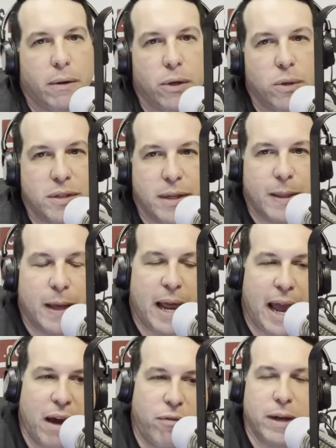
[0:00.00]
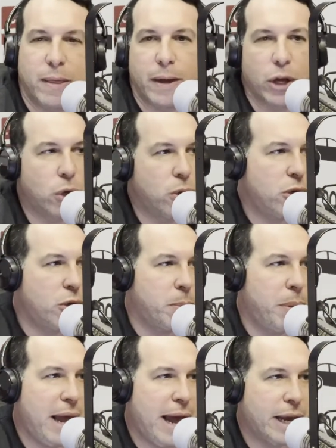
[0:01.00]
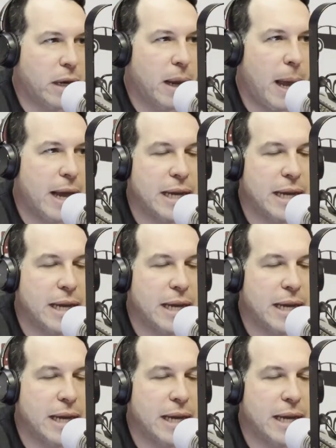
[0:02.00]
you see that everything, good or bad,